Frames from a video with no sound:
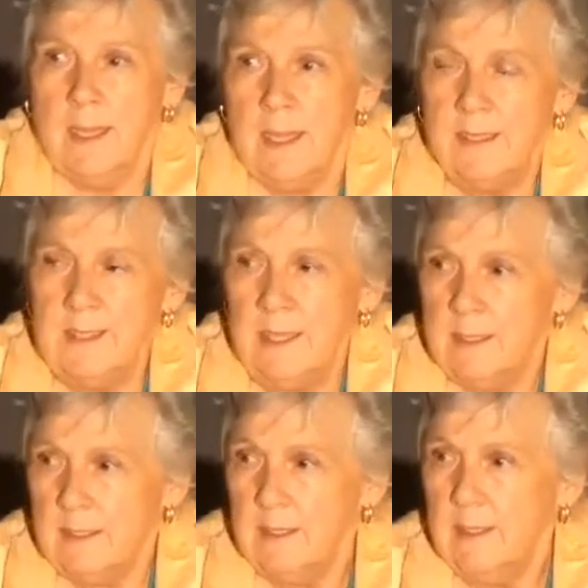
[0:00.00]
And
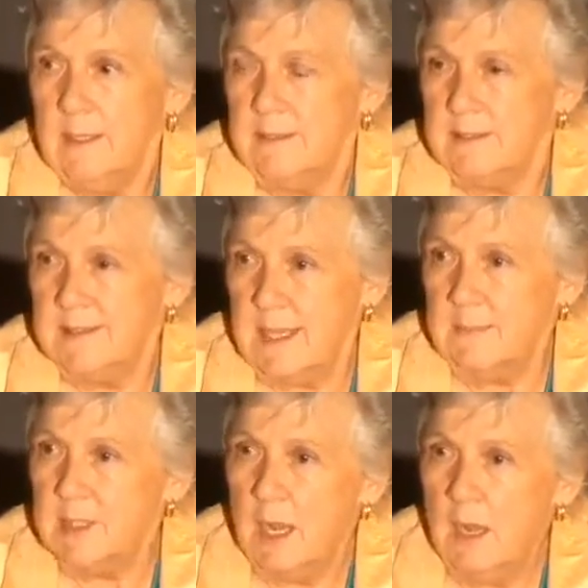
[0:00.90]
yet, at the
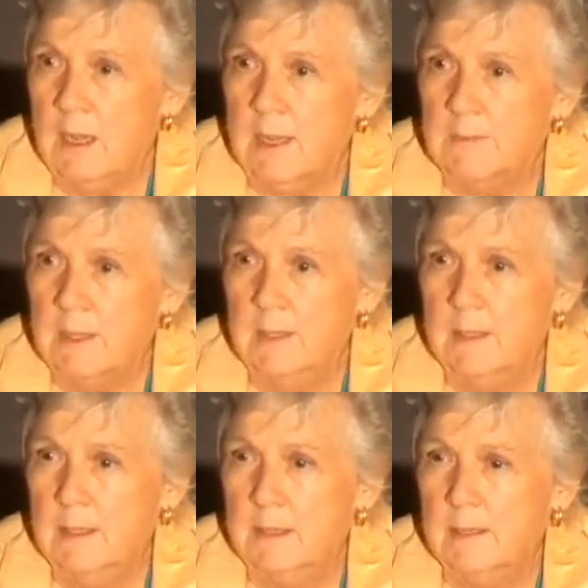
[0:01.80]
same time,
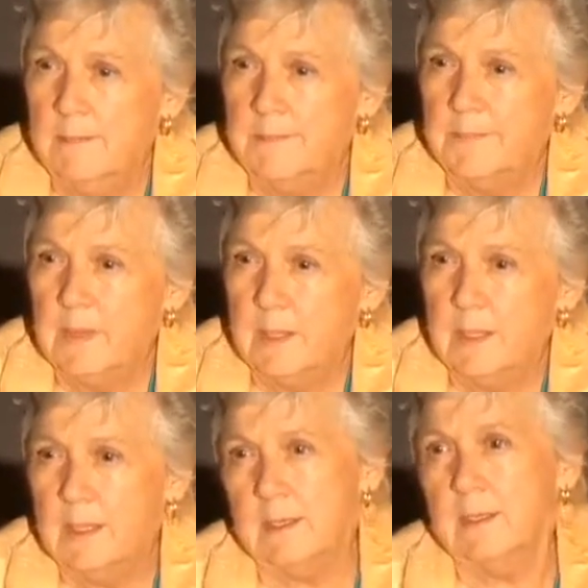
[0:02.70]

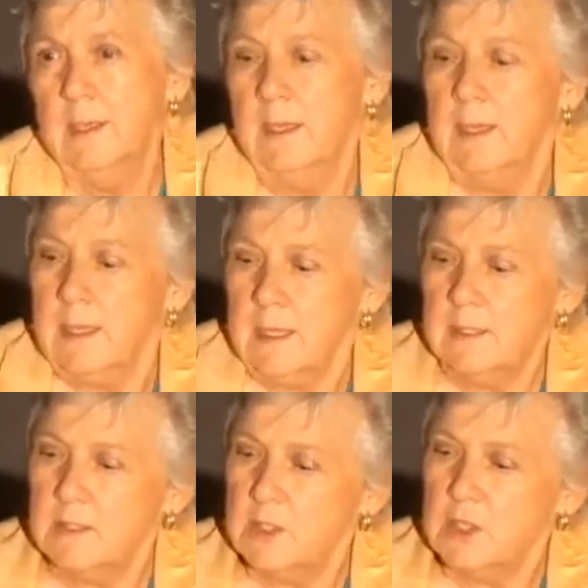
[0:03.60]
it
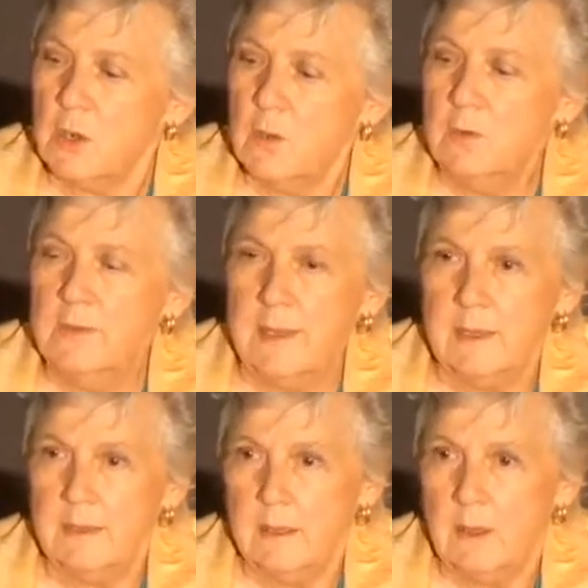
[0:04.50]
showed
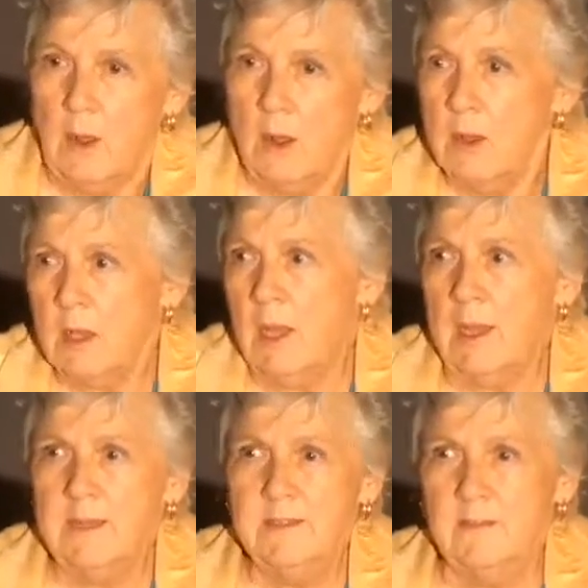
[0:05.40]
that all
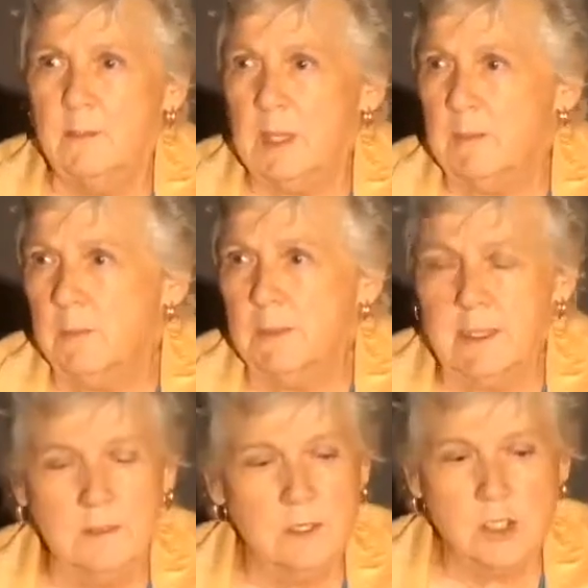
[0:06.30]
kinds of people
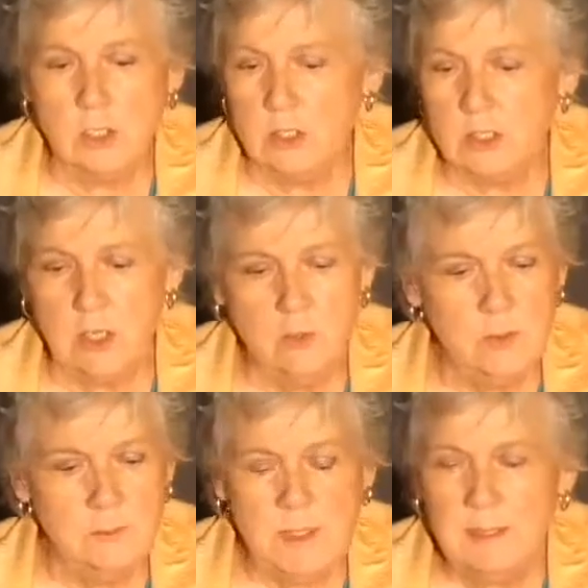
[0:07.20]
in the church who
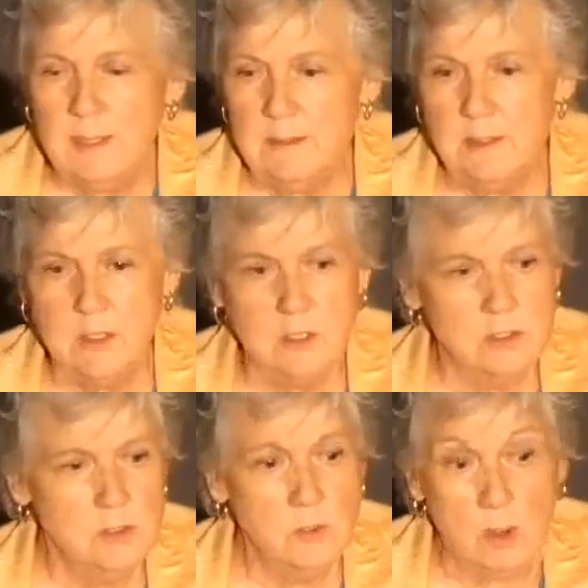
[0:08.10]
had been in the
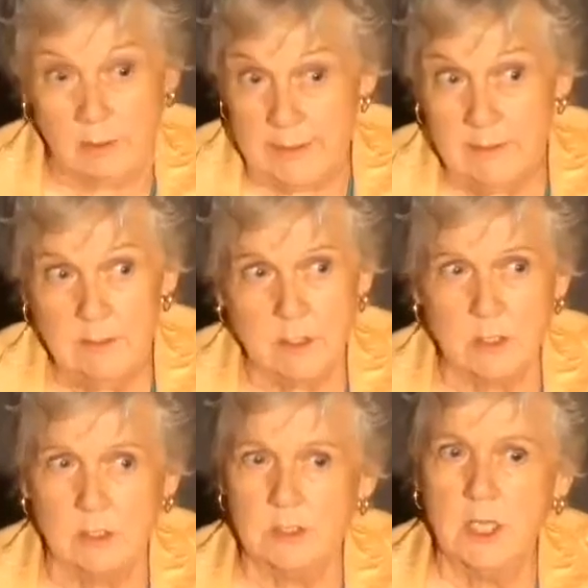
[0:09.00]
church, who are in the
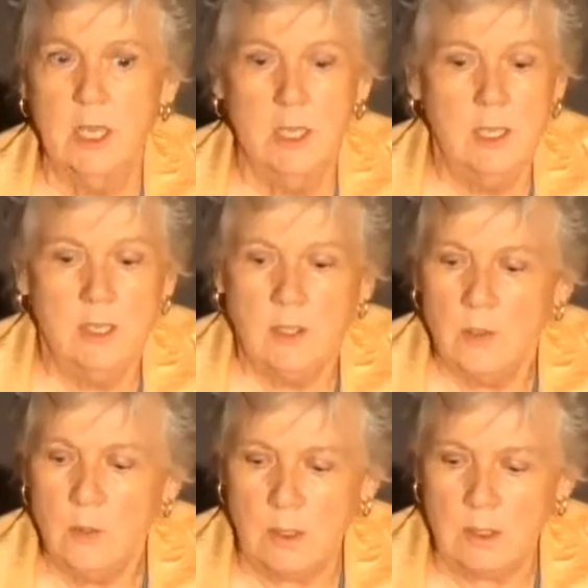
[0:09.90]
church,
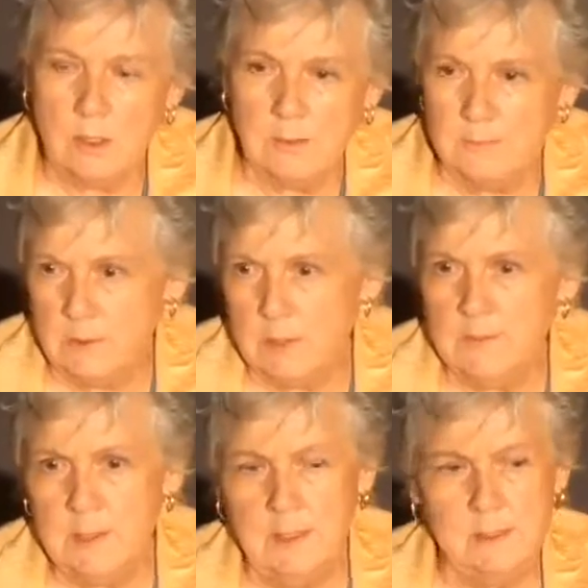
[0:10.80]
who are
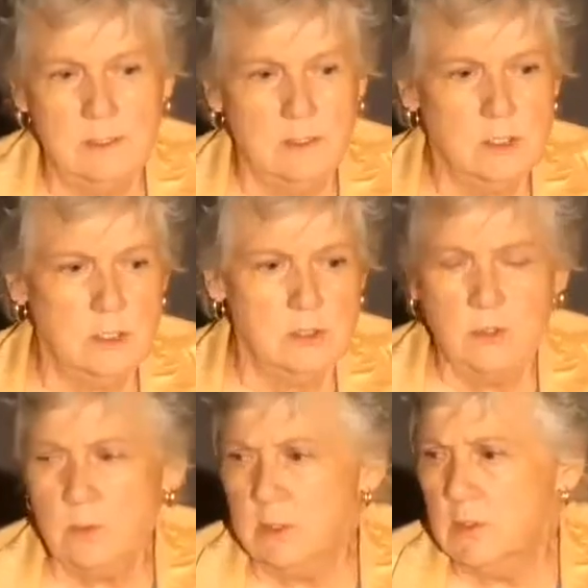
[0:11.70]
contributing to the church,
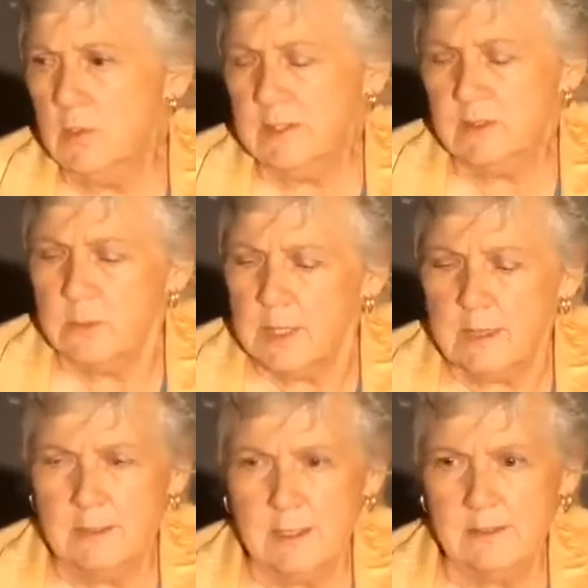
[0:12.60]
who are doing so
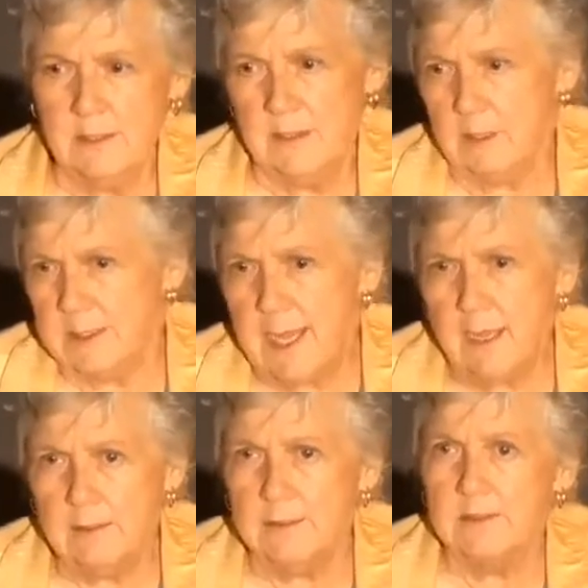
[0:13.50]
many things with their
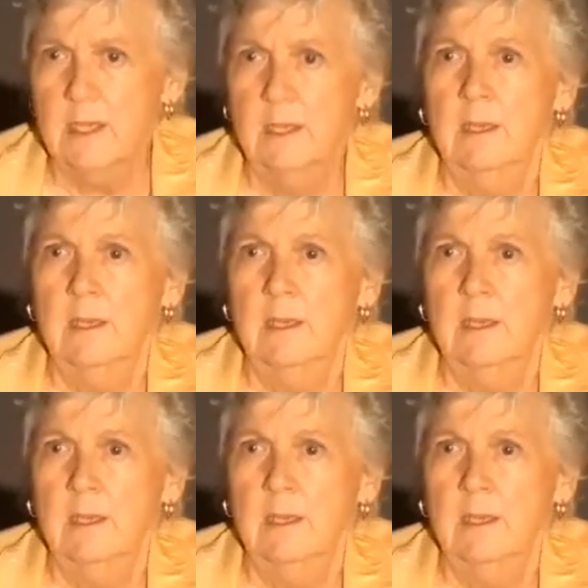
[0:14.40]
talents,